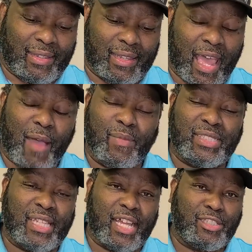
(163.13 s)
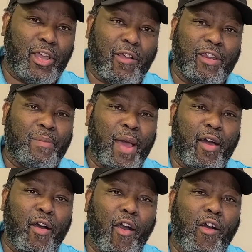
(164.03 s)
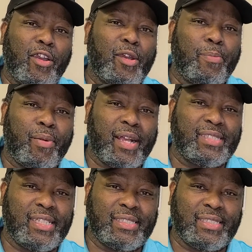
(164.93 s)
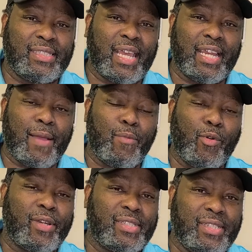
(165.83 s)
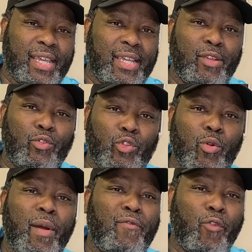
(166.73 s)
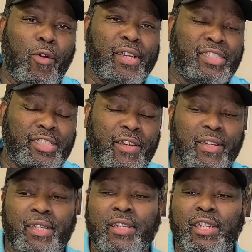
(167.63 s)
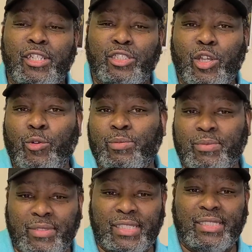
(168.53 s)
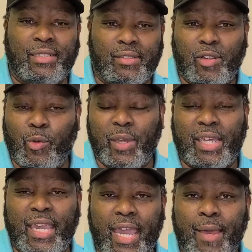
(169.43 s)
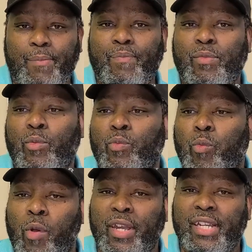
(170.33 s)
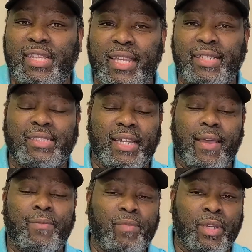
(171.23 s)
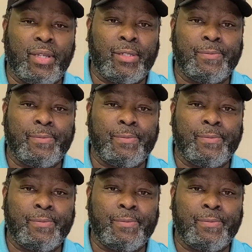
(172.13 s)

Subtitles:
I'm gonna start talking about all of the processes that I'm gonna take during my Forex journey. So just a quick cap, one of the things that I've done